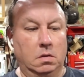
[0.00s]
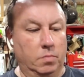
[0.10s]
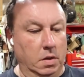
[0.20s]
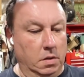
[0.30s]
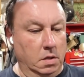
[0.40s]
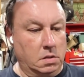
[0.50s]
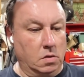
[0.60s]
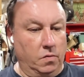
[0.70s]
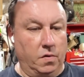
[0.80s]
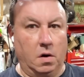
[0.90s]
But this
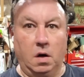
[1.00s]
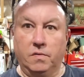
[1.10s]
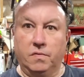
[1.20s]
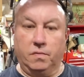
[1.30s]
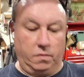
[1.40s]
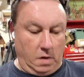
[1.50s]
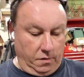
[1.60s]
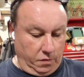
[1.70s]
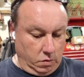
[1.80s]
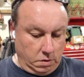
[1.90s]
so far, I
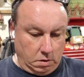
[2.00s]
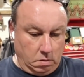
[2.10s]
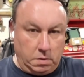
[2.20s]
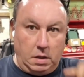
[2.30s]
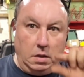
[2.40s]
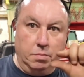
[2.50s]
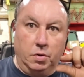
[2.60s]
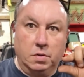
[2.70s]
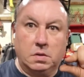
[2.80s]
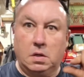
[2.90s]
froze the little tiny
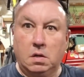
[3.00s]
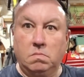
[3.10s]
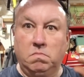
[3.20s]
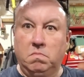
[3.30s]
bolts there.